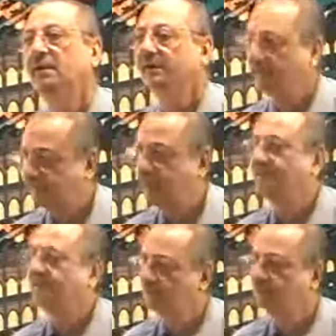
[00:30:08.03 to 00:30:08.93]

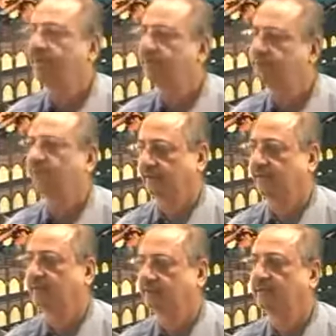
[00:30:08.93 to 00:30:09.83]
Lakinni you can say.
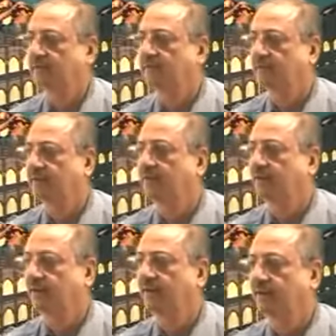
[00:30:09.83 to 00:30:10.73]

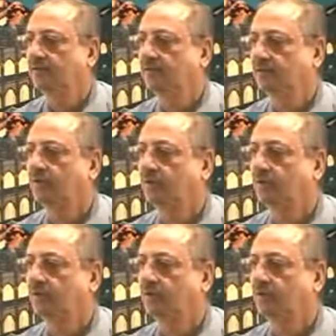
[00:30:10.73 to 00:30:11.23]
So